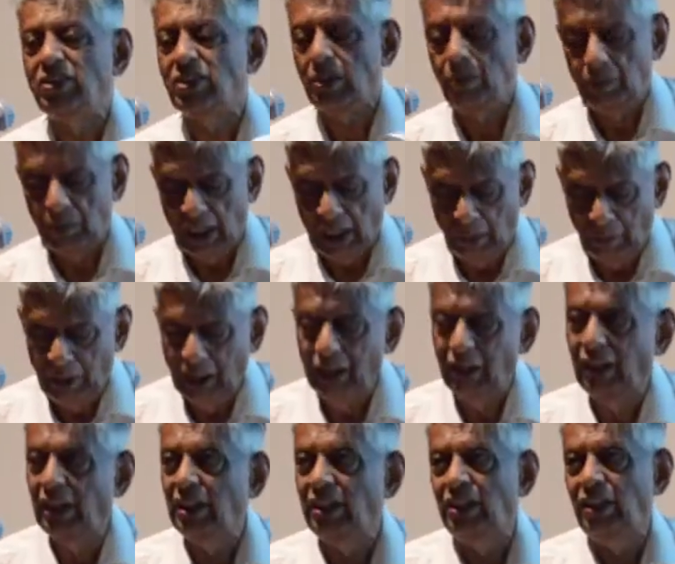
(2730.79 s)
sometime in
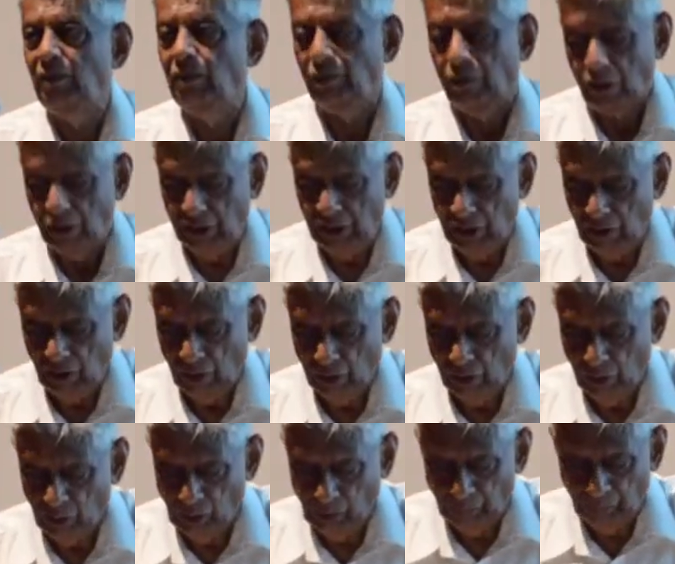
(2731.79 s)
the 1840s or
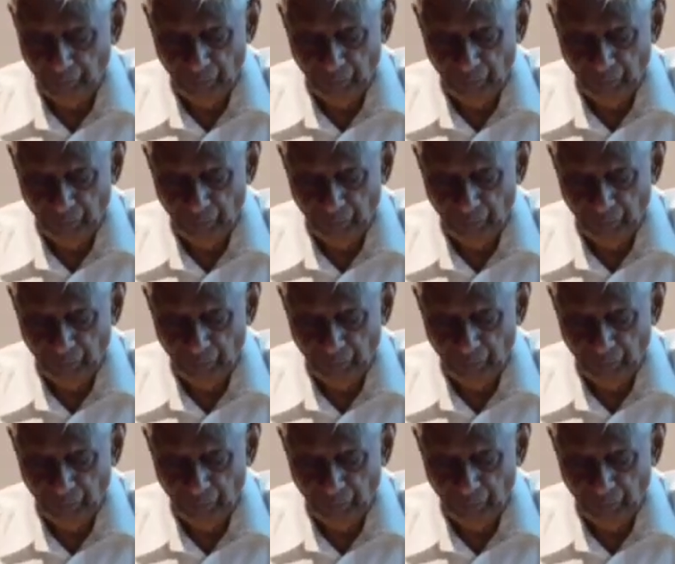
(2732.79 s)
so